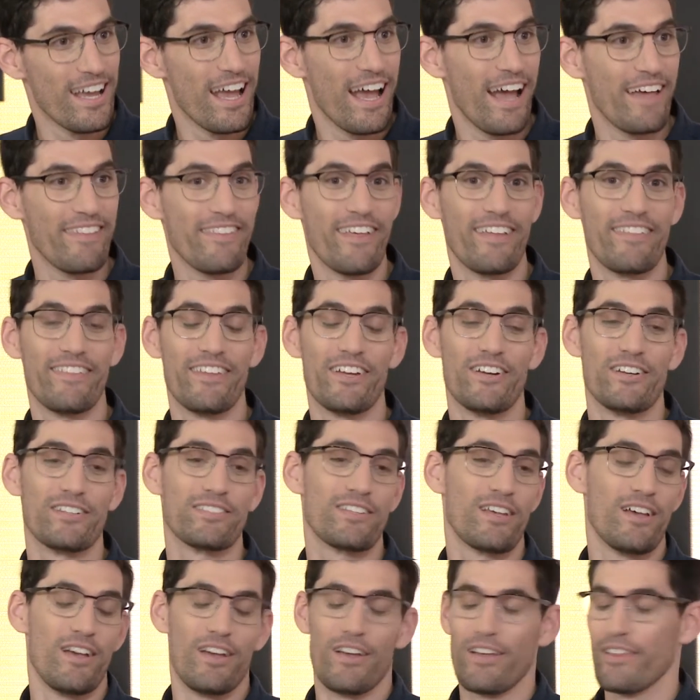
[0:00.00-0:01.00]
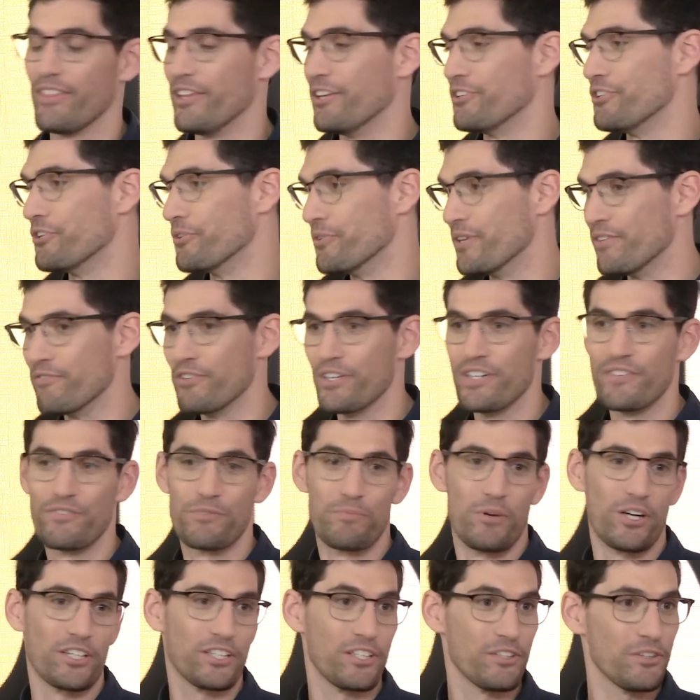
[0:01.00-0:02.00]
And then there's the derivatives
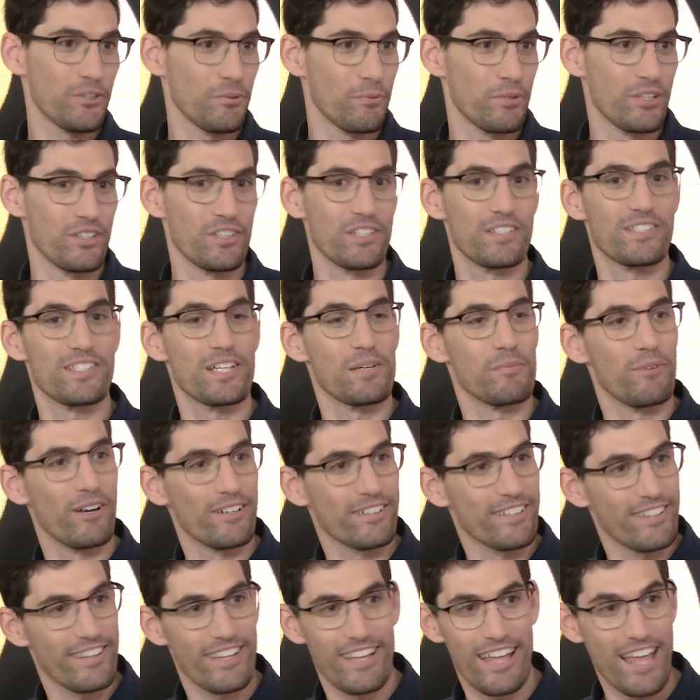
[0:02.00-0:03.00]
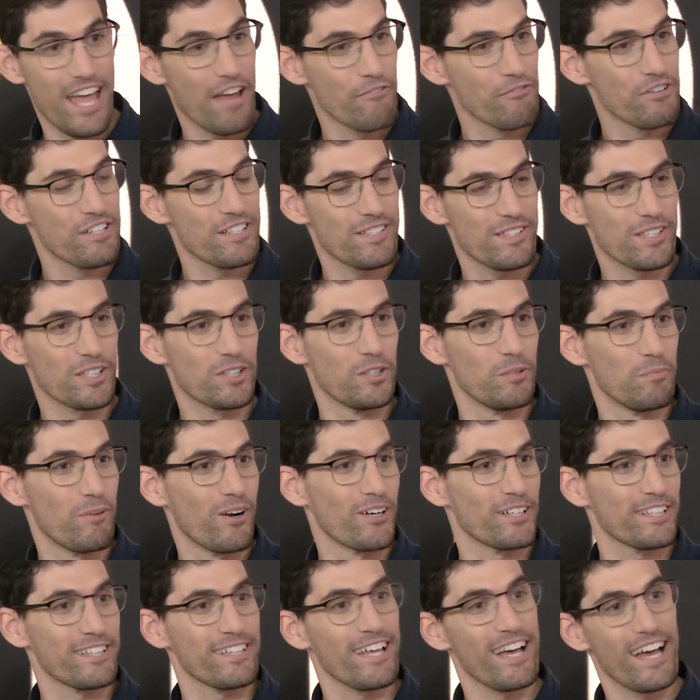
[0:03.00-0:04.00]
market, the real estate market, that every single
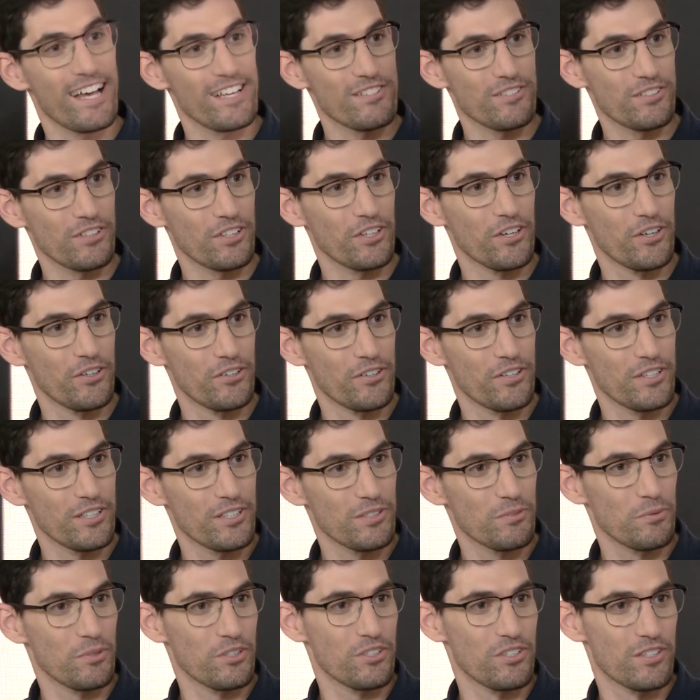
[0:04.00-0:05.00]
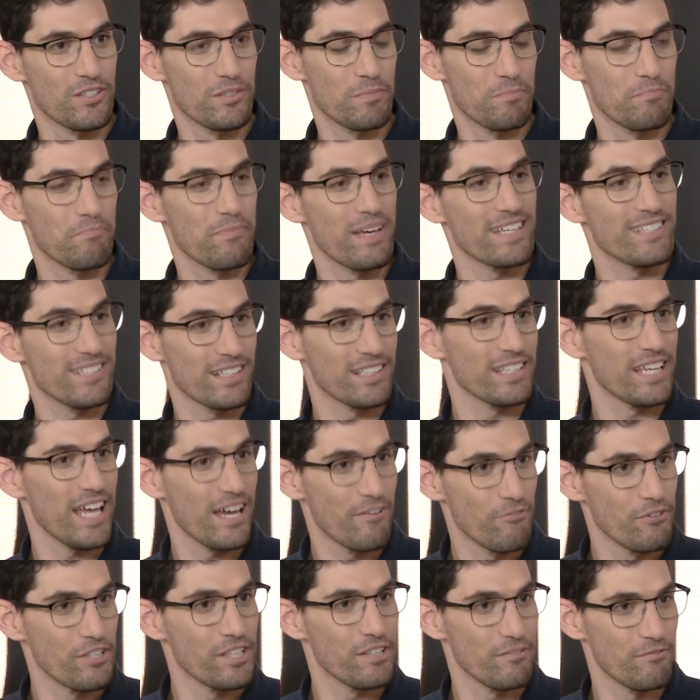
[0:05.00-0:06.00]
market that has securities, which is basically
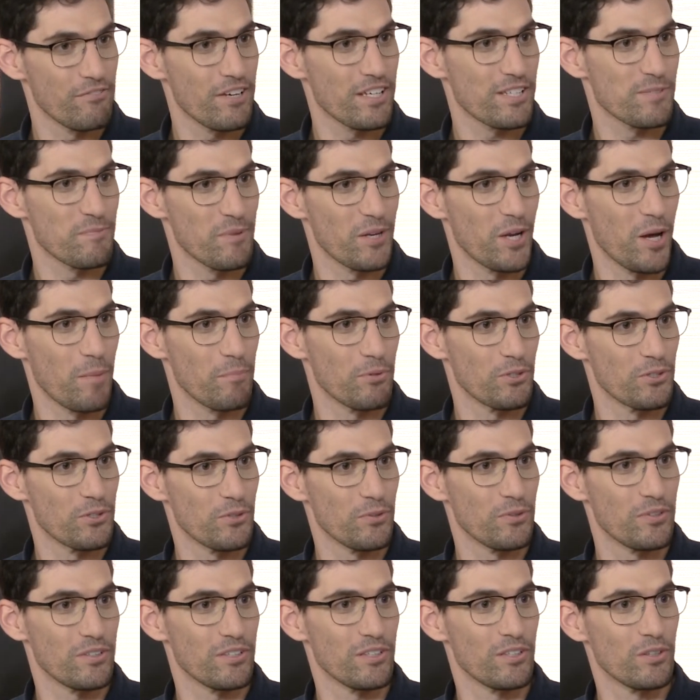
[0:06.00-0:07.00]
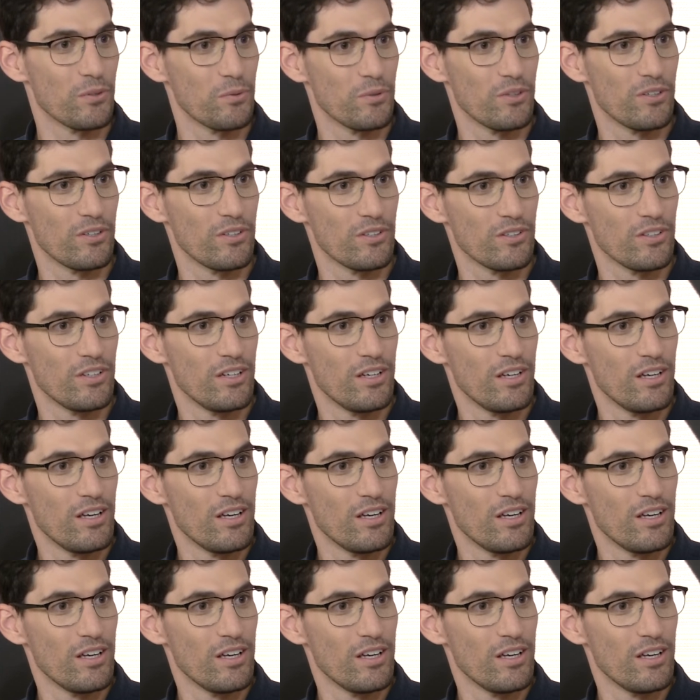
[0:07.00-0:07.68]
every investment opportunity in the world,